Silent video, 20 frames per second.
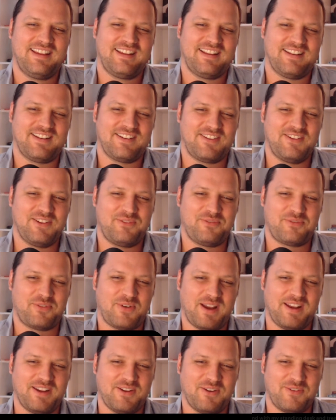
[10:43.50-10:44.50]
My good
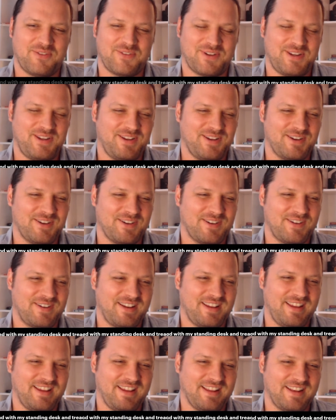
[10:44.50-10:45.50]
friend over here
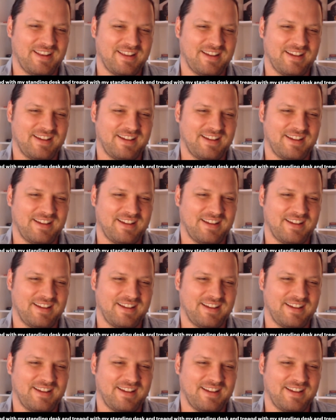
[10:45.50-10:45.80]
in